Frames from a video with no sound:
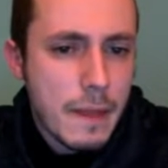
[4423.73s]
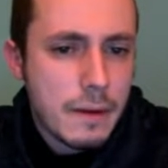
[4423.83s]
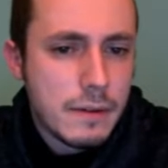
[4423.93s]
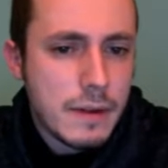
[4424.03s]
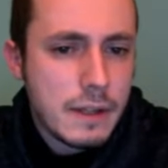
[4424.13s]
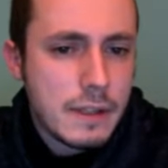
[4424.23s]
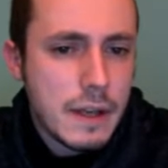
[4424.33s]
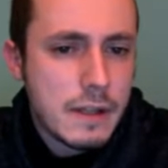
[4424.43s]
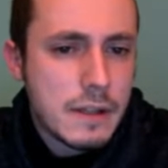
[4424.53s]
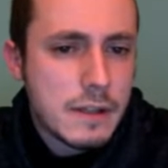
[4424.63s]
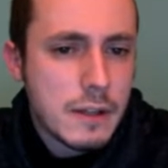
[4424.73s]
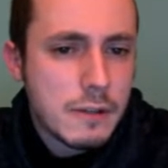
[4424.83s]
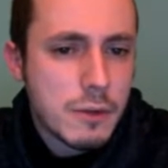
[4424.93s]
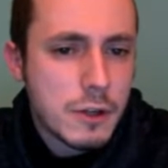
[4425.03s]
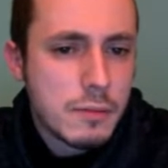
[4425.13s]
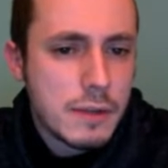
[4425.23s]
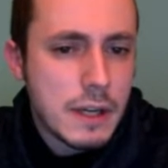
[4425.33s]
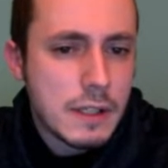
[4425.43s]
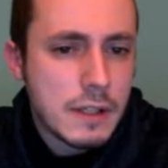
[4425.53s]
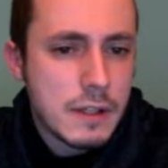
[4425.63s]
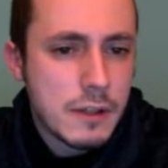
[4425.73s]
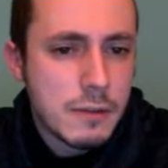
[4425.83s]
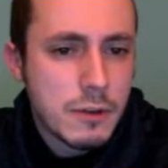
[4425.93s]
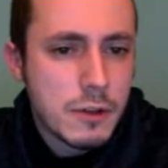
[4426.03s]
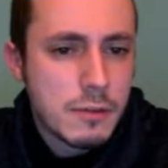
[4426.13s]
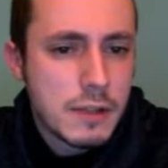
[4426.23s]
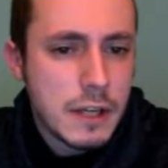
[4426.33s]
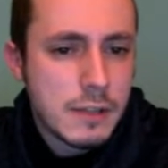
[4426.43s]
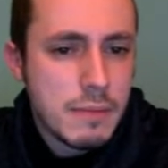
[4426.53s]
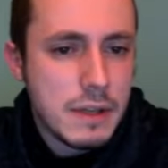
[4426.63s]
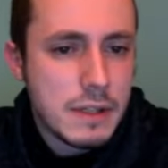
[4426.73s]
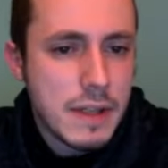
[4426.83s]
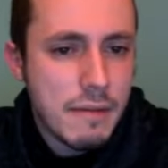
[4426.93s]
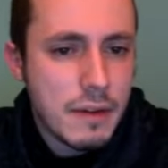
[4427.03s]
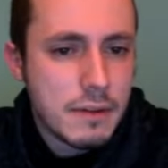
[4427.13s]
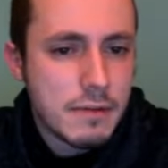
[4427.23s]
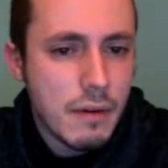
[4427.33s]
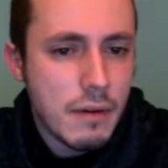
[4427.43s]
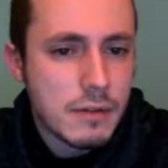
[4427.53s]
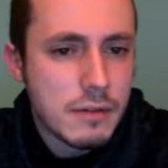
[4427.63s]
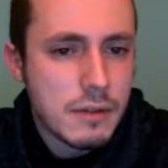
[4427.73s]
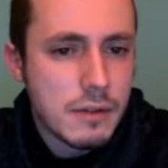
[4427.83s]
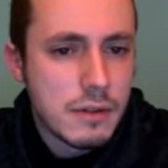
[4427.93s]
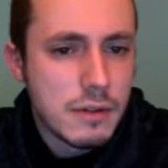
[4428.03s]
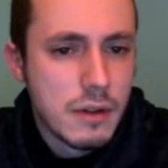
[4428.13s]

Knight takes e6, bishop takes e6, bishop takes b7 is very interesting.